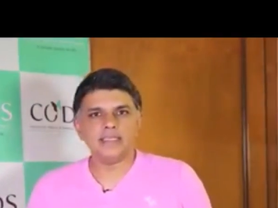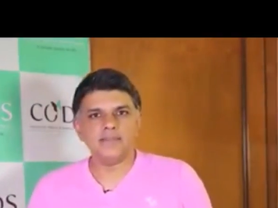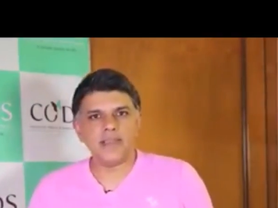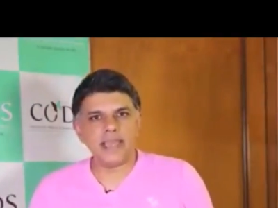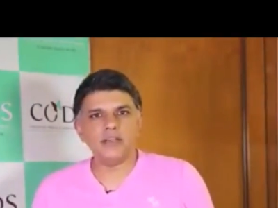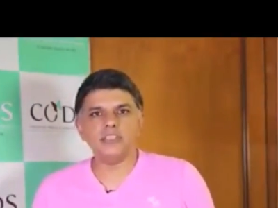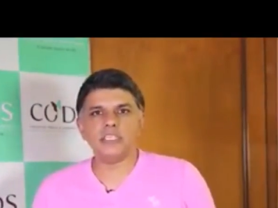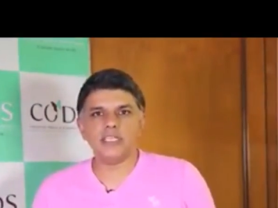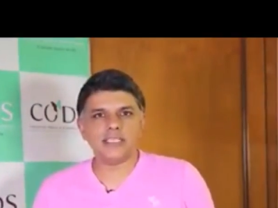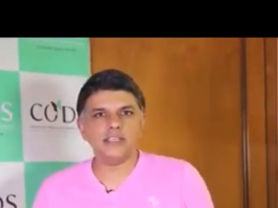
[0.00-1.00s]
there's a very
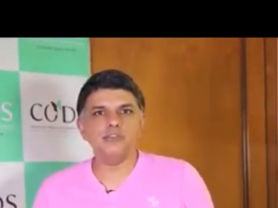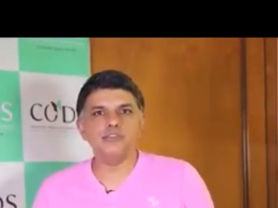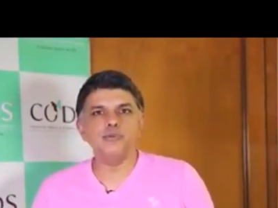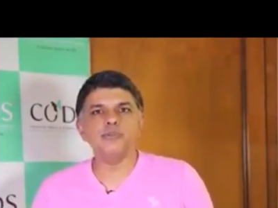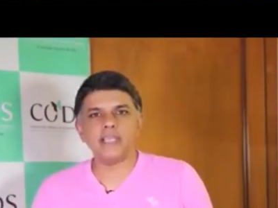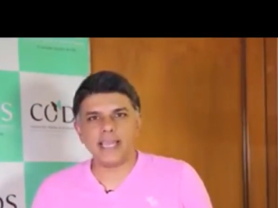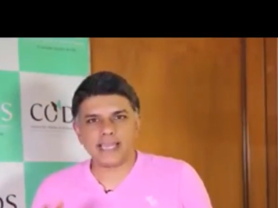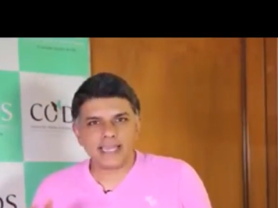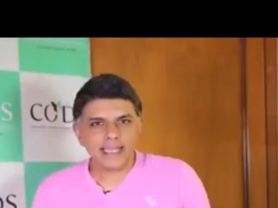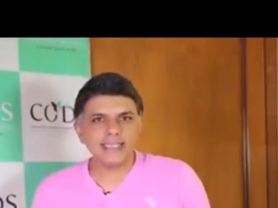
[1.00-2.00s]
good chance that you lose
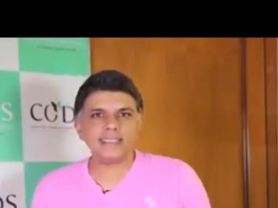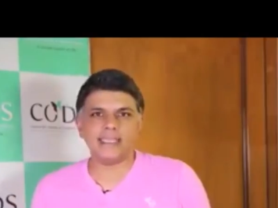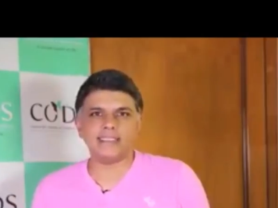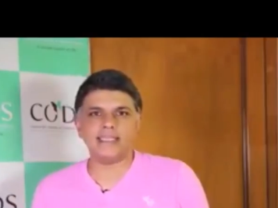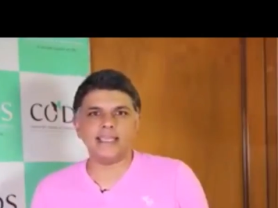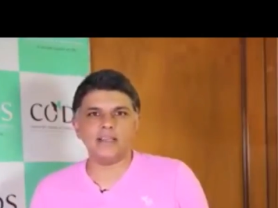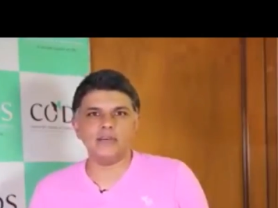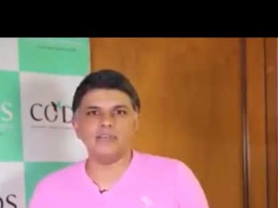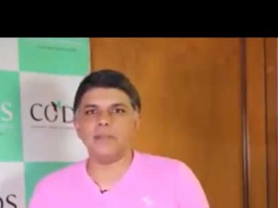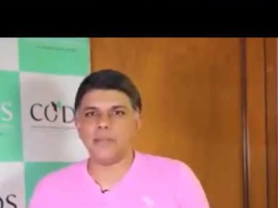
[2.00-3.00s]
at least 60
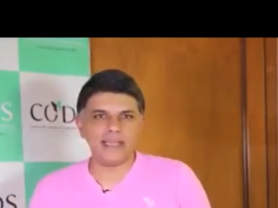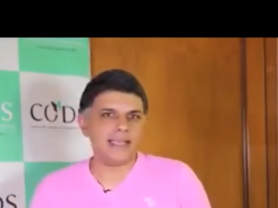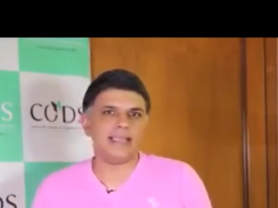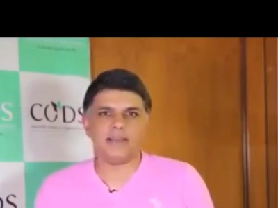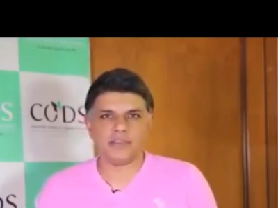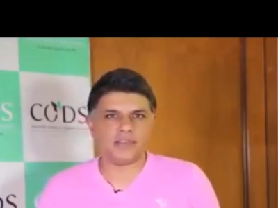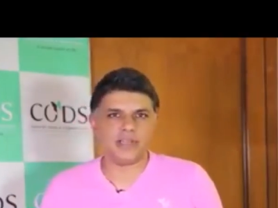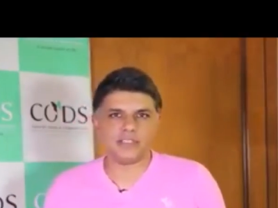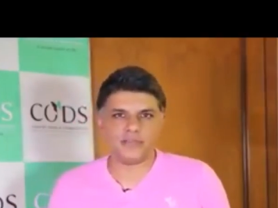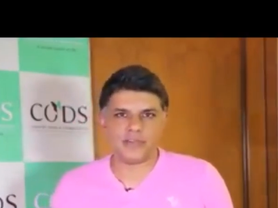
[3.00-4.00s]
kilos and maintain that for
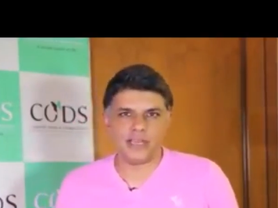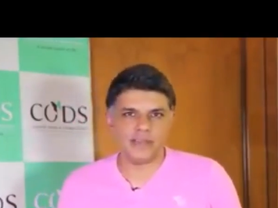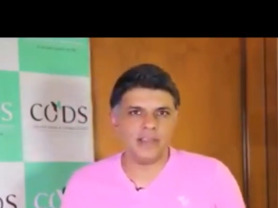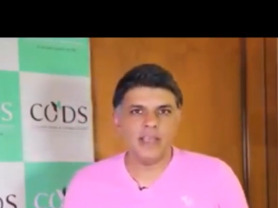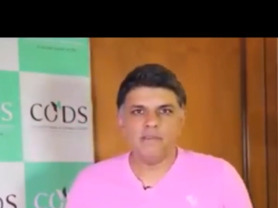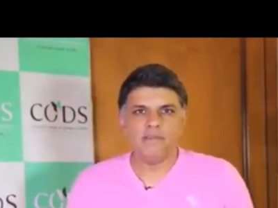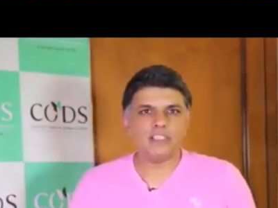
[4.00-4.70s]
the rest of your life,